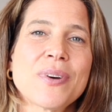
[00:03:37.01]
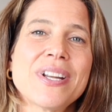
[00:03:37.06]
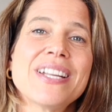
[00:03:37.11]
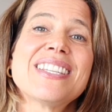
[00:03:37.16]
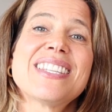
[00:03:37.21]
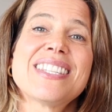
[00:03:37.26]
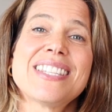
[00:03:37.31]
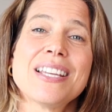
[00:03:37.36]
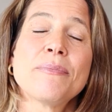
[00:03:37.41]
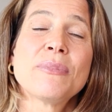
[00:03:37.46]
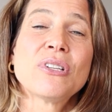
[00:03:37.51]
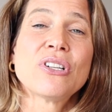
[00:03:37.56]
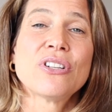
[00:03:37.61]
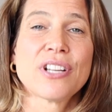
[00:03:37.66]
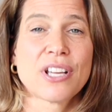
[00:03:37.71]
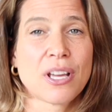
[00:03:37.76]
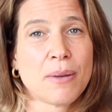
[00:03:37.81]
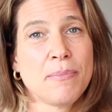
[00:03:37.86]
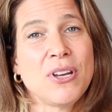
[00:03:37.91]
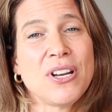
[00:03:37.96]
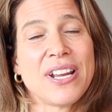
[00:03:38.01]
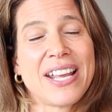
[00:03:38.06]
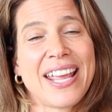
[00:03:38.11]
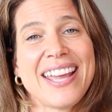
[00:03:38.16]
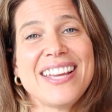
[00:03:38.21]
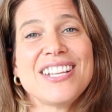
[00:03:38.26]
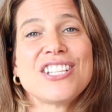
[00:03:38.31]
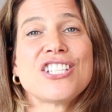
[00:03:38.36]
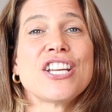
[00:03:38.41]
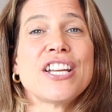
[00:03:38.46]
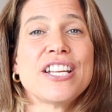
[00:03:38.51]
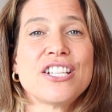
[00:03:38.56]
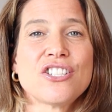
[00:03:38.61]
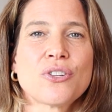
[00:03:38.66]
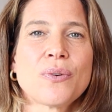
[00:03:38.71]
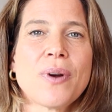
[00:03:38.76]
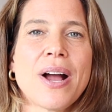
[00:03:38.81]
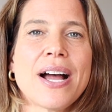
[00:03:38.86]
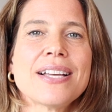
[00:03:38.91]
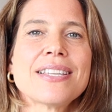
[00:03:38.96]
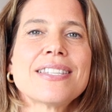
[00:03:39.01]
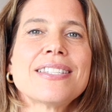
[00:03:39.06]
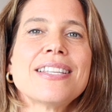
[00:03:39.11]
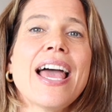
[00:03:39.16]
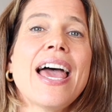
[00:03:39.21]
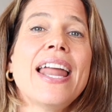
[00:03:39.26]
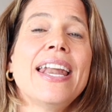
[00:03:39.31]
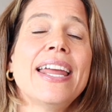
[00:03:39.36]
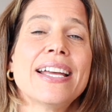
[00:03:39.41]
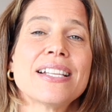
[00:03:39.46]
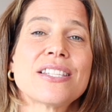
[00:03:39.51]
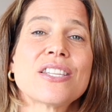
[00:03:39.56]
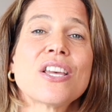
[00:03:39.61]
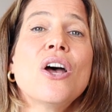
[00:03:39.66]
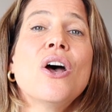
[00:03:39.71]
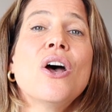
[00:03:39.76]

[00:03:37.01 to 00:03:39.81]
one is similar to communication and trust, and it's